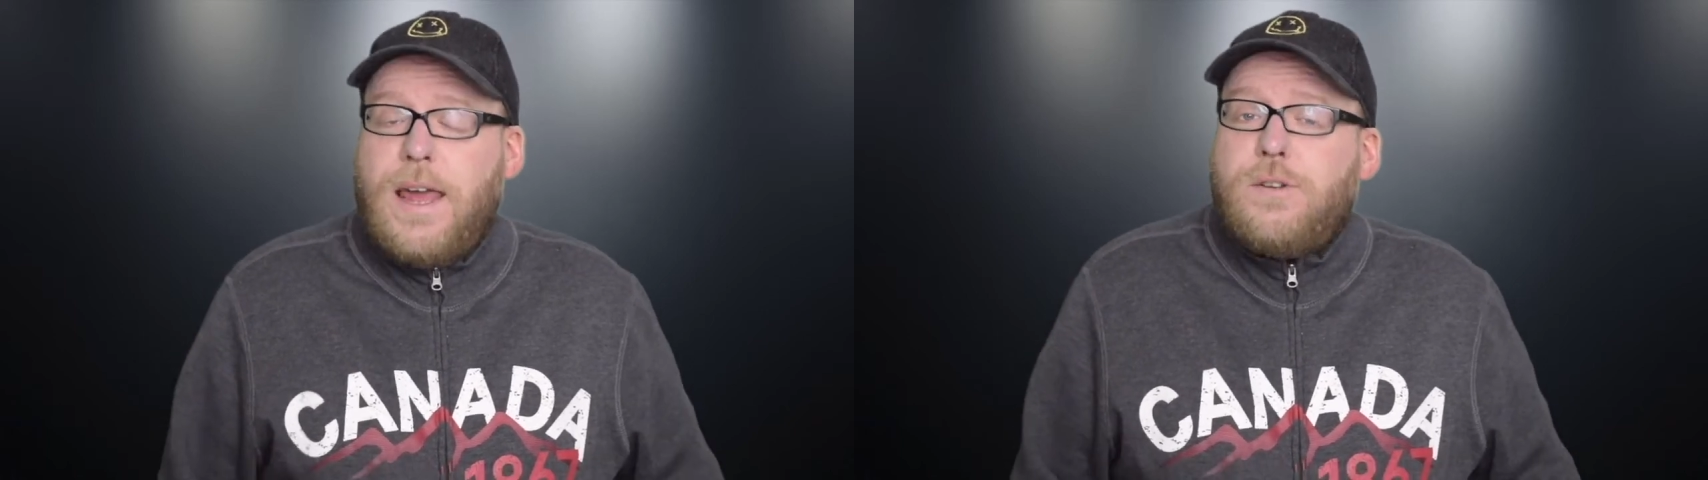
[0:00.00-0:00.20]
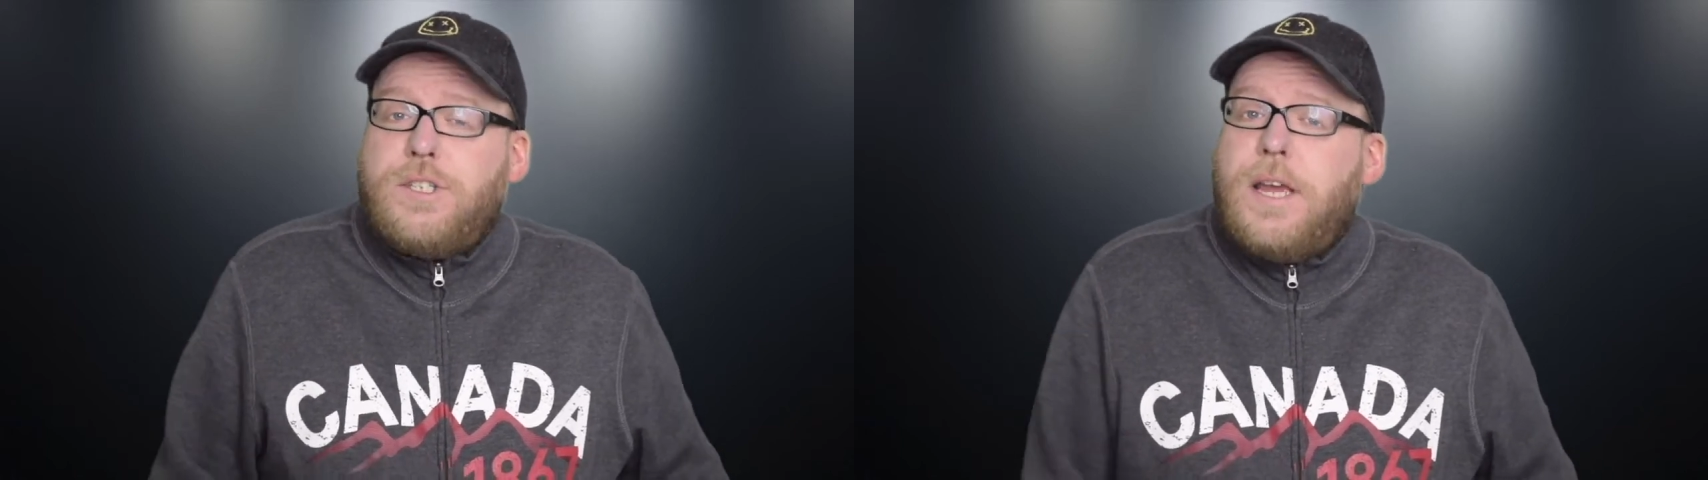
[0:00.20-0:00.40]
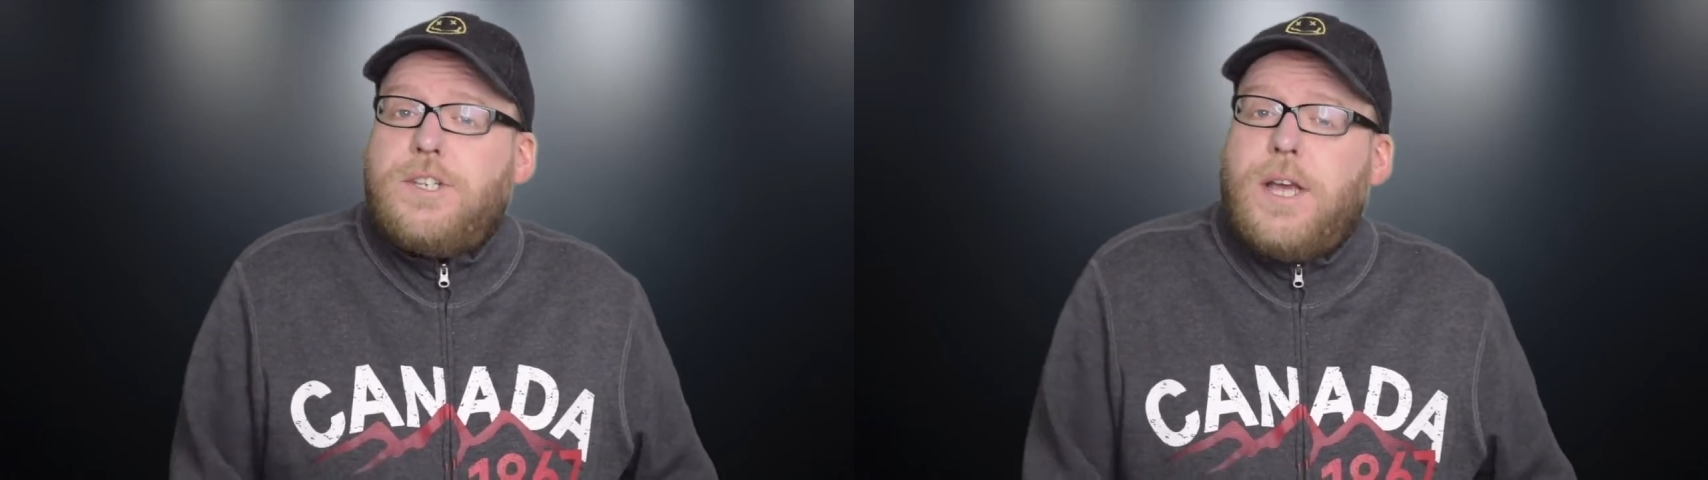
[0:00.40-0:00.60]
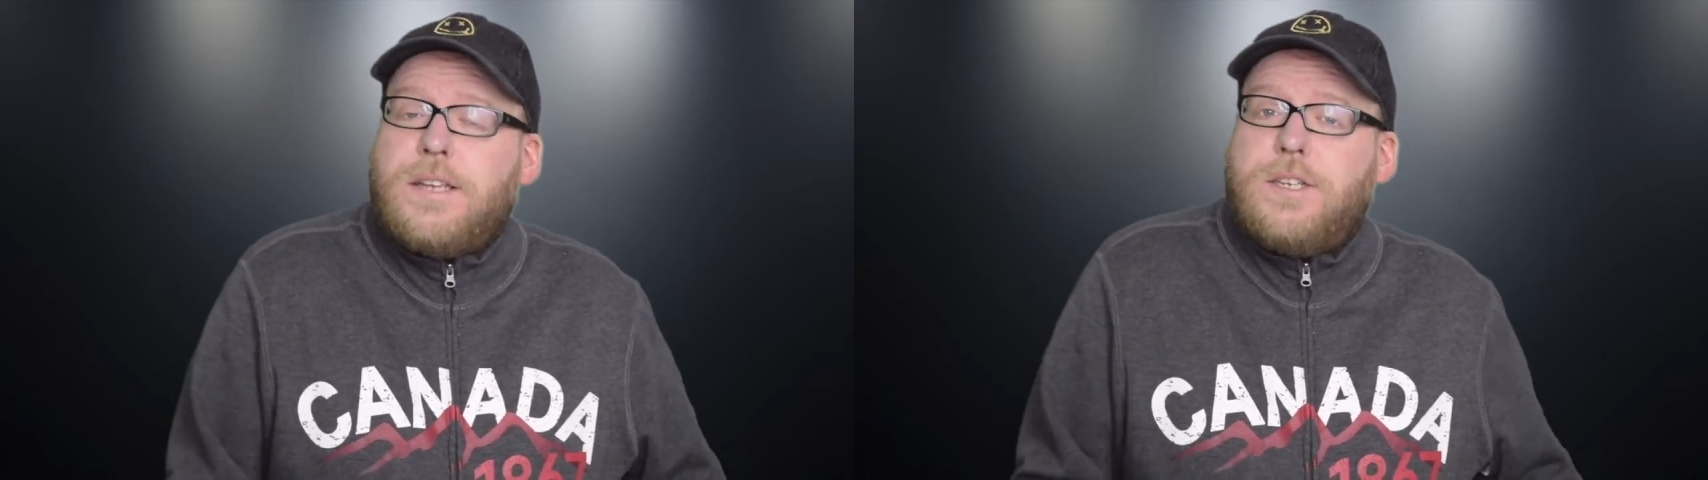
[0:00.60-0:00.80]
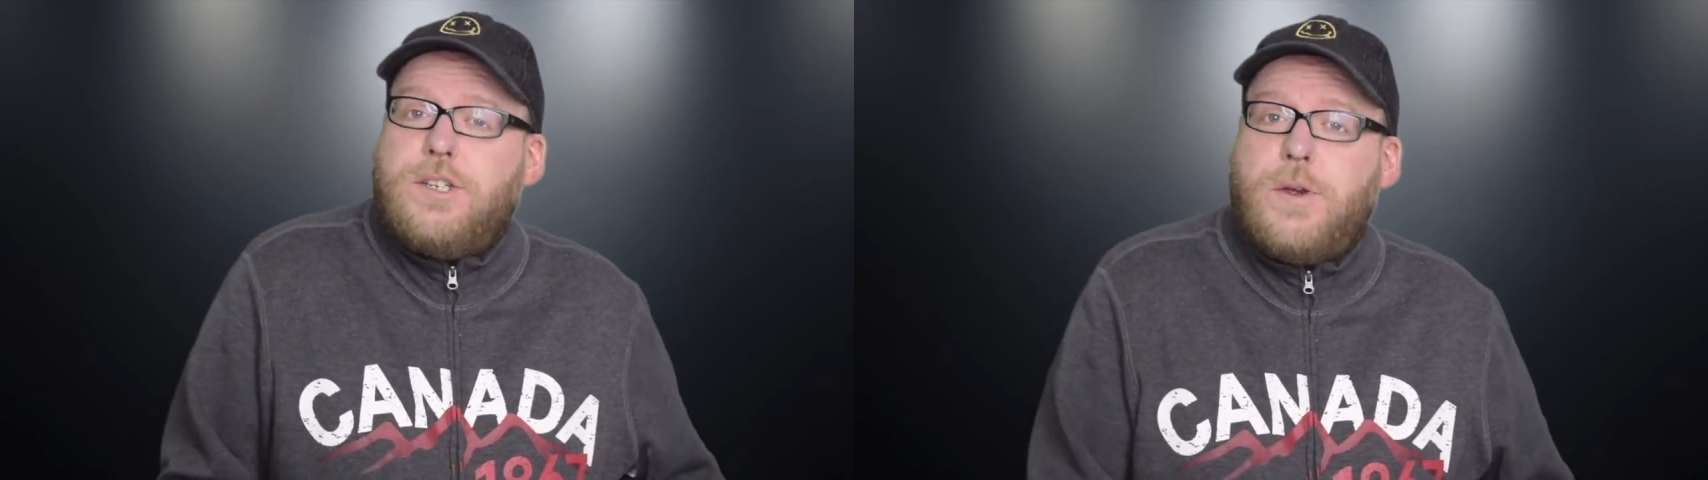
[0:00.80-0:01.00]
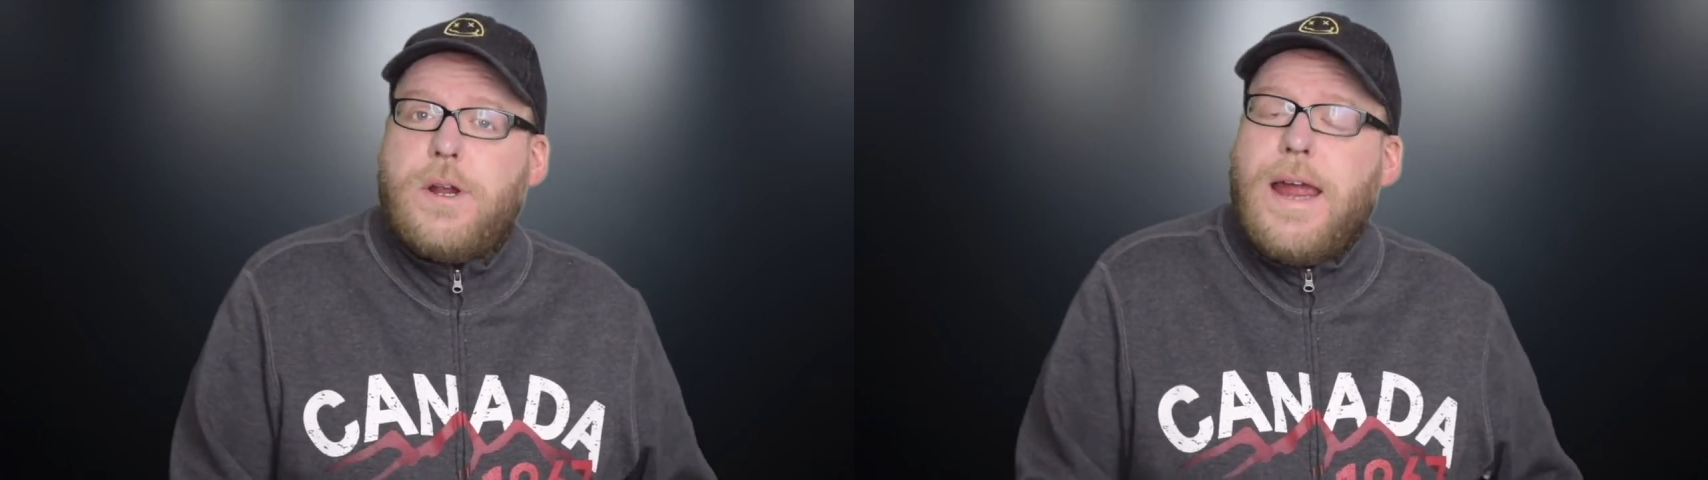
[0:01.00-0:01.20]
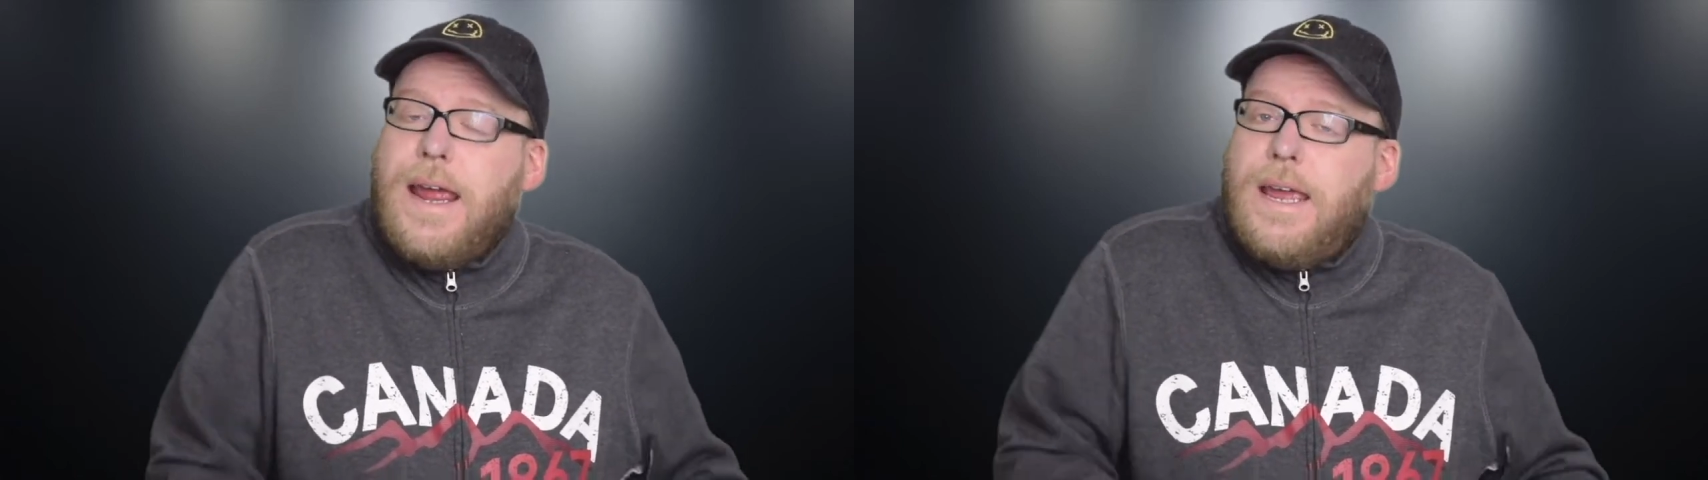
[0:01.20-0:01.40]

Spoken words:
And O'Shea Jackson Jr.,